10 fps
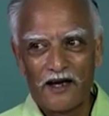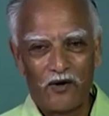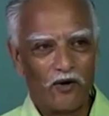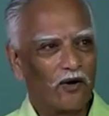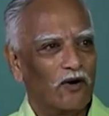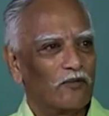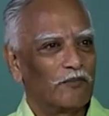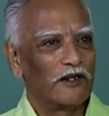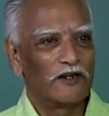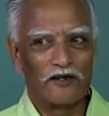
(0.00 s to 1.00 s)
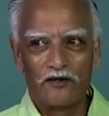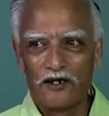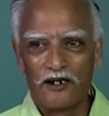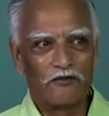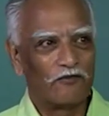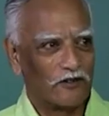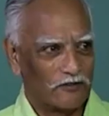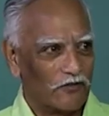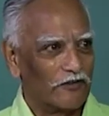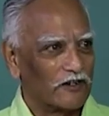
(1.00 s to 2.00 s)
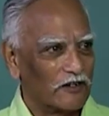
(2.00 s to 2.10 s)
a long period in philosophic